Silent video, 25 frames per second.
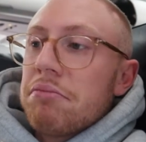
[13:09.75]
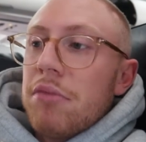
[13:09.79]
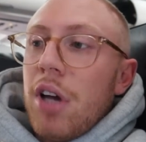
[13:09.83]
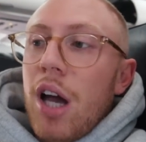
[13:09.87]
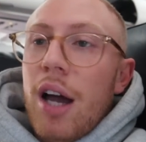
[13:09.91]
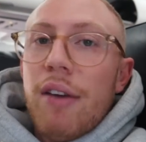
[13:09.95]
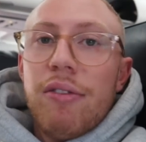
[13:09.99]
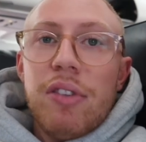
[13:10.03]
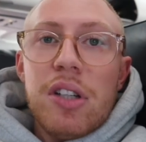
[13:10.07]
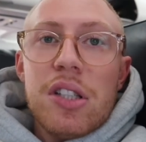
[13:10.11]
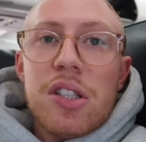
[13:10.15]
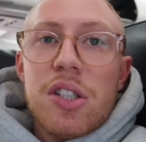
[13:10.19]

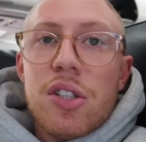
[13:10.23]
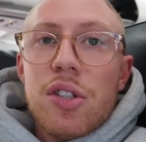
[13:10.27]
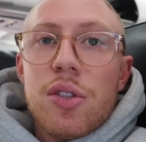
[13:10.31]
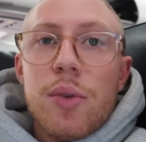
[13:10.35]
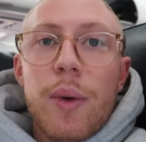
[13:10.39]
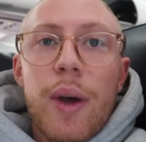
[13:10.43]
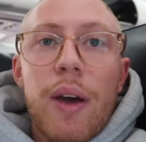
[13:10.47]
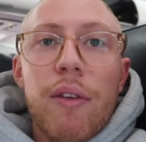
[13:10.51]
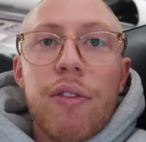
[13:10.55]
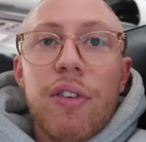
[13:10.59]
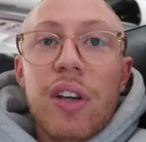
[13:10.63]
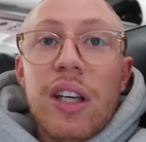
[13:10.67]
I've listened
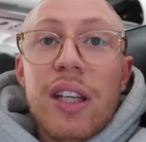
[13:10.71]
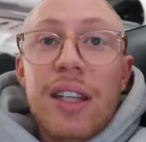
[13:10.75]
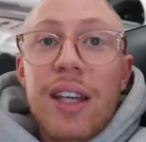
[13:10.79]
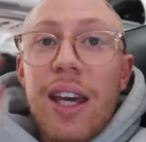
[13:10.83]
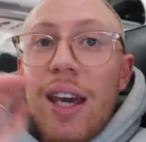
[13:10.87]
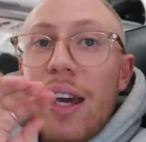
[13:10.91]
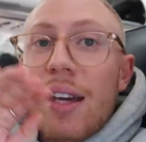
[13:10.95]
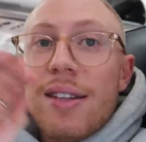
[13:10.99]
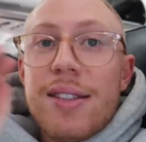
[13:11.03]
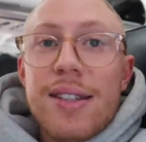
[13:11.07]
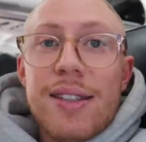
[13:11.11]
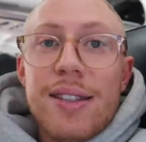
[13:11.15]
to it for
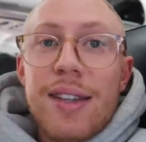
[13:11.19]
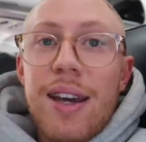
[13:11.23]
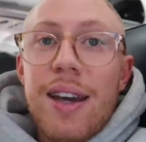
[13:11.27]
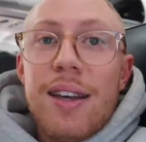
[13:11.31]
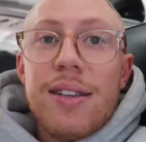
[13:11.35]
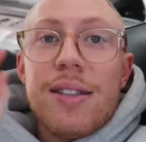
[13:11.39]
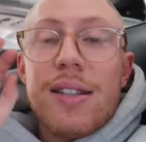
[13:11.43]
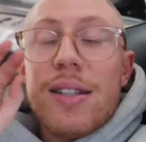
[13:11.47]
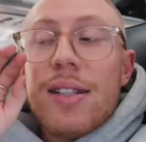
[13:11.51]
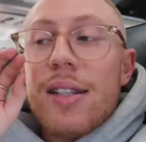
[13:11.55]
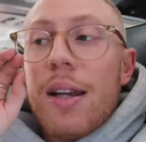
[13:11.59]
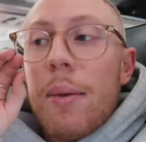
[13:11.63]
years and
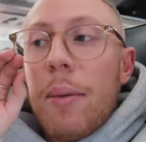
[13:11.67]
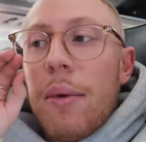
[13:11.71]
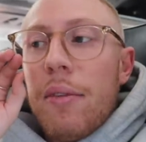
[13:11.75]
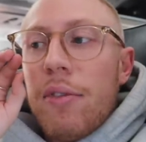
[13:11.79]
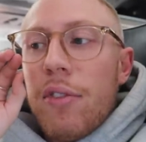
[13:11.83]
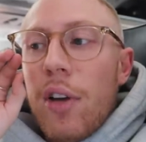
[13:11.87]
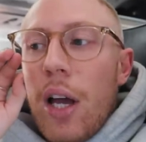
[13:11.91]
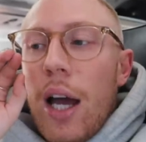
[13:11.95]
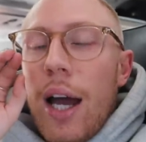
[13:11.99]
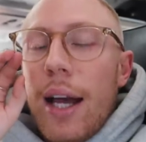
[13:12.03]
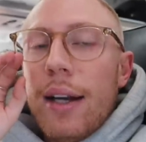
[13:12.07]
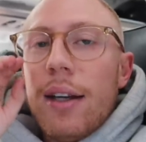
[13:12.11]
years since I've been
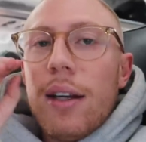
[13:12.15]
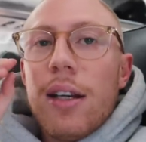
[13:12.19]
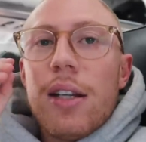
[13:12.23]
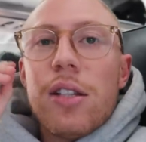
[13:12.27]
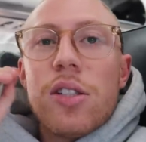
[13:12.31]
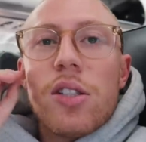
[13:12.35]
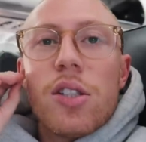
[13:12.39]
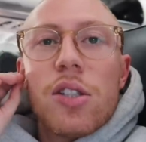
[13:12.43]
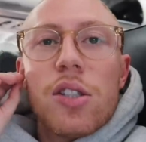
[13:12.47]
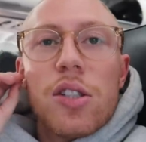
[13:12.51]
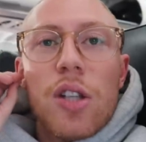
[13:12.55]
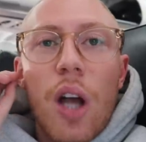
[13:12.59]
flying.
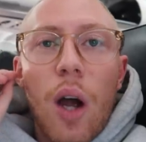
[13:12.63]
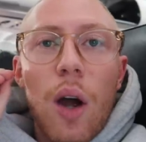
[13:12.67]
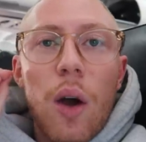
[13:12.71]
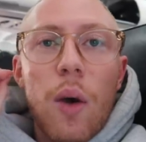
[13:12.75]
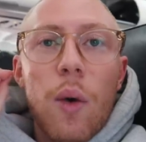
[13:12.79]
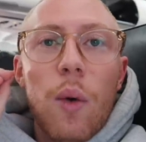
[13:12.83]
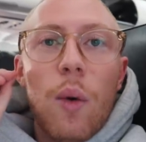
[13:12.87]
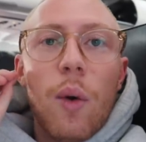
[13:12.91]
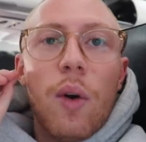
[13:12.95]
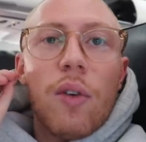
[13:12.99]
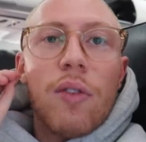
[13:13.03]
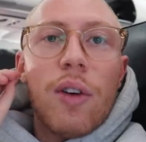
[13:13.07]
It's so
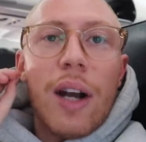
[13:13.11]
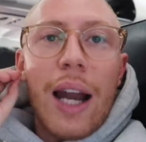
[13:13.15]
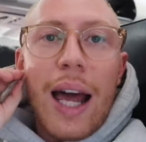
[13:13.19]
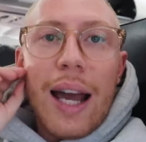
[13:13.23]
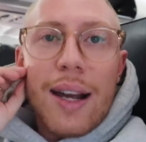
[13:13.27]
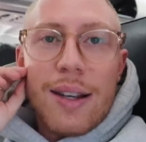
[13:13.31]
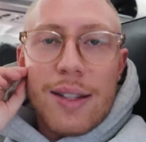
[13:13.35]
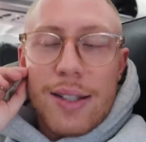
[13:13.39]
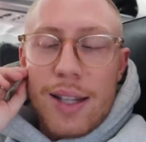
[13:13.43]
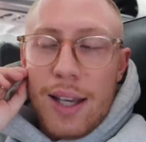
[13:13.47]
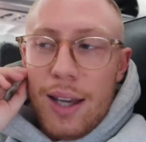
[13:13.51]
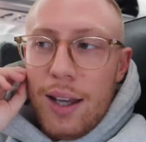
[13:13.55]

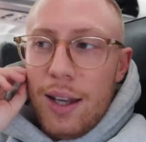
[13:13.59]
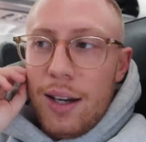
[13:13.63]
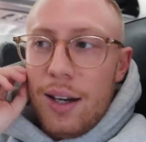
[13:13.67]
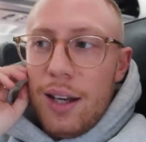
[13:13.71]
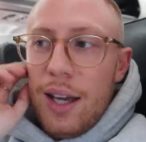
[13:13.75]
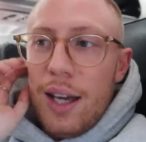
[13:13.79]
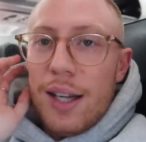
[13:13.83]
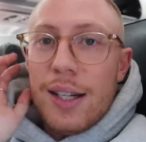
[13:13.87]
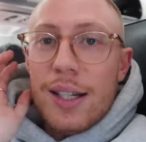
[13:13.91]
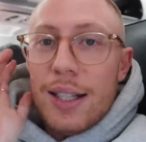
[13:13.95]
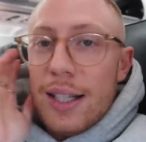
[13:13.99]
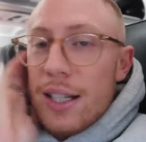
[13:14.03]
relaxing,
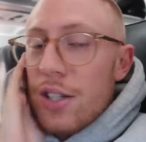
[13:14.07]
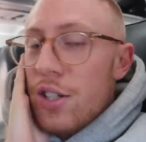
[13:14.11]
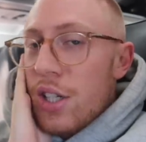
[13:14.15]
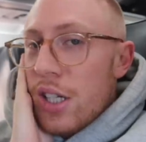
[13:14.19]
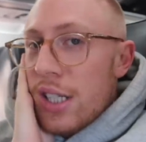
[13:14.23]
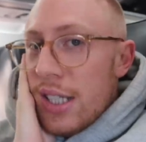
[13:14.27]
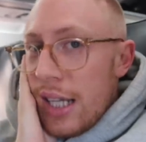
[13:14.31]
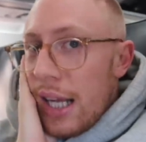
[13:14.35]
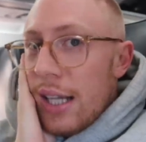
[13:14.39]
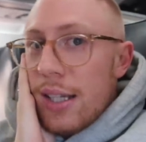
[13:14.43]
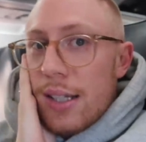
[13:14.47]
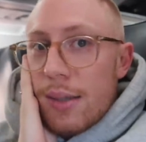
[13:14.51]
it
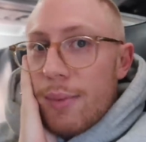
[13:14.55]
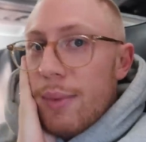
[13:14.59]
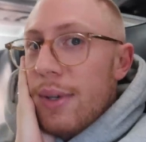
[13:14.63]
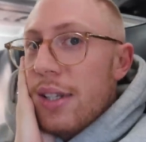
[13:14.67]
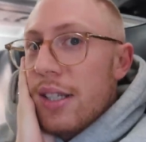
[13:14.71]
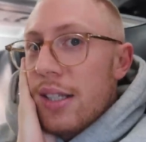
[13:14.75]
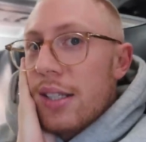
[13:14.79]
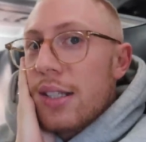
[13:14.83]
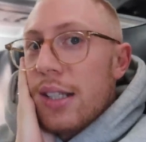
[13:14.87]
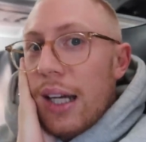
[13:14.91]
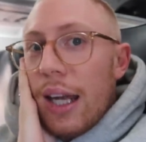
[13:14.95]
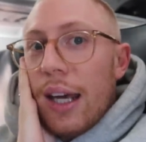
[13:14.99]
literally sends me
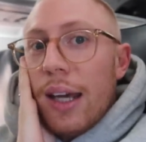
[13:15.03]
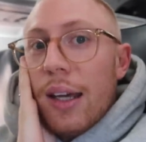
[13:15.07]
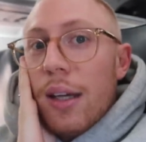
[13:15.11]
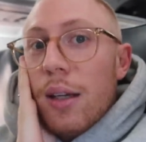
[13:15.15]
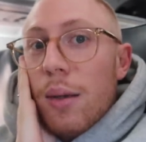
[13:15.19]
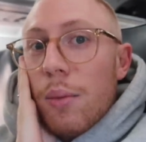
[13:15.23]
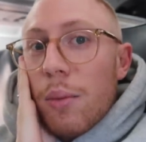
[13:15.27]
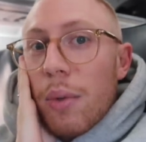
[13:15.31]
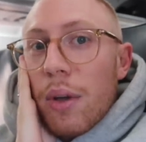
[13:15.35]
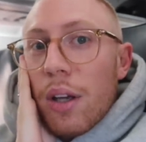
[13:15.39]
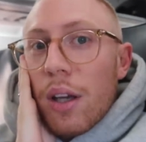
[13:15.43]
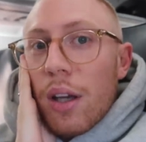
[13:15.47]
to
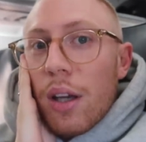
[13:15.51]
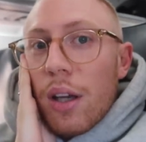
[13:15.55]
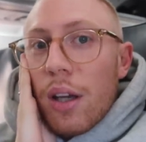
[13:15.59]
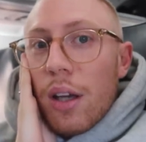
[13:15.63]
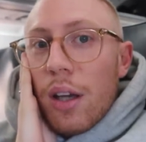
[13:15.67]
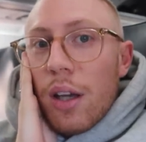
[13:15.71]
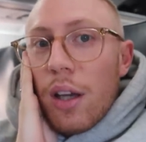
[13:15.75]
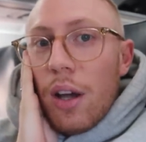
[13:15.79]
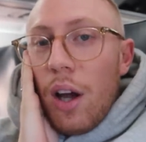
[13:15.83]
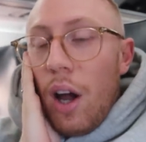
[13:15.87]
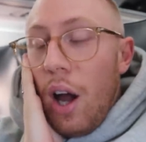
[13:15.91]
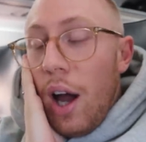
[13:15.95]
sleep.
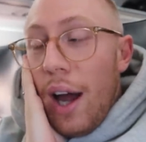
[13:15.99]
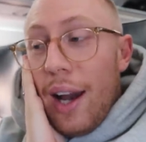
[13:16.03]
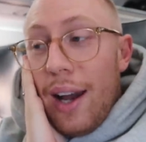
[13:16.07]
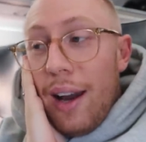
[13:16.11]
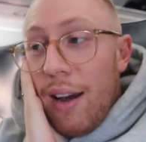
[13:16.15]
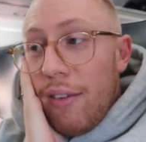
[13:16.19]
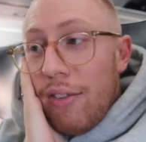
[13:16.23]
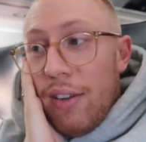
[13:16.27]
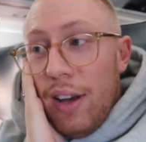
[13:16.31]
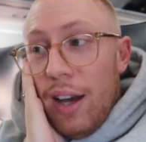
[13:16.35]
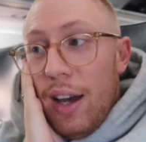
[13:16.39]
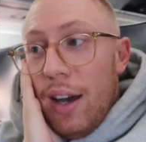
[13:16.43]
I
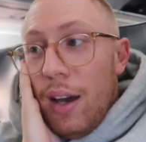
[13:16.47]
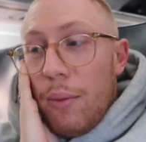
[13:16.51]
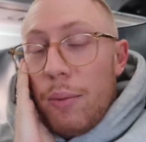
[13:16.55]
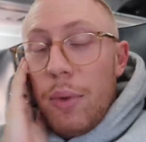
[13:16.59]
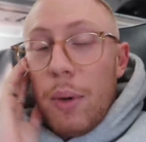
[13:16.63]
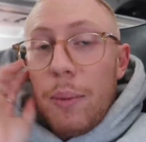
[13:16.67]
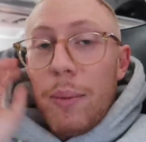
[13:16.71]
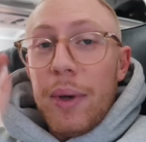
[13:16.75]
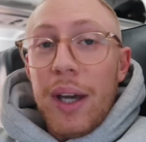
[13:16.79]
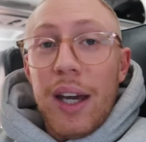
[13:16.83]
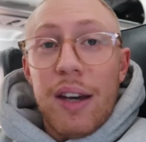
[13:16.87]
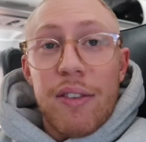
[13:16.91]
love it. I
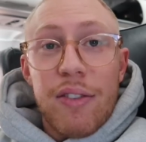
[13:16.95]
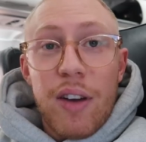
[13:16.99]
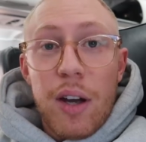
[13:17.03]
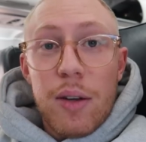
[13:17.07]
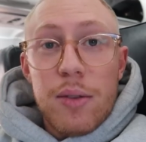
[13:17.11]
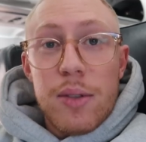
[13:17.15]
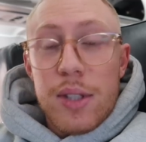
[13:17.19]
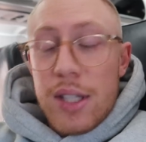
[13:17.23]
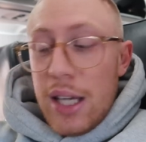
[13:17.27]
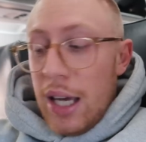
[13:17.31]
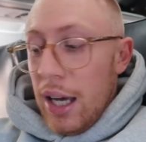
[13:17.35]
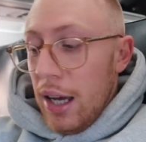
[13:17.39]
put my
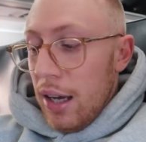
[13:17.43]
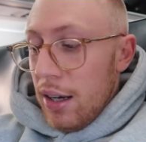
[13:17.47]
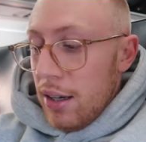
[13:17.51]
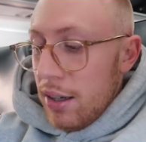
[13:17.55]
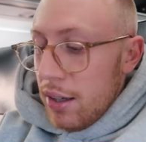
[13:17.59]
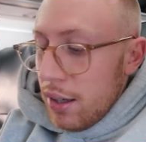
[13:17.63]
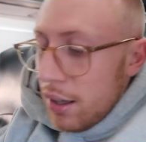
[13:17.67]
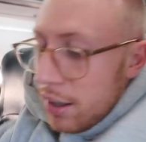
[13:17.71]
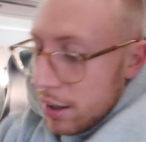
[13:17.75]
earphones in.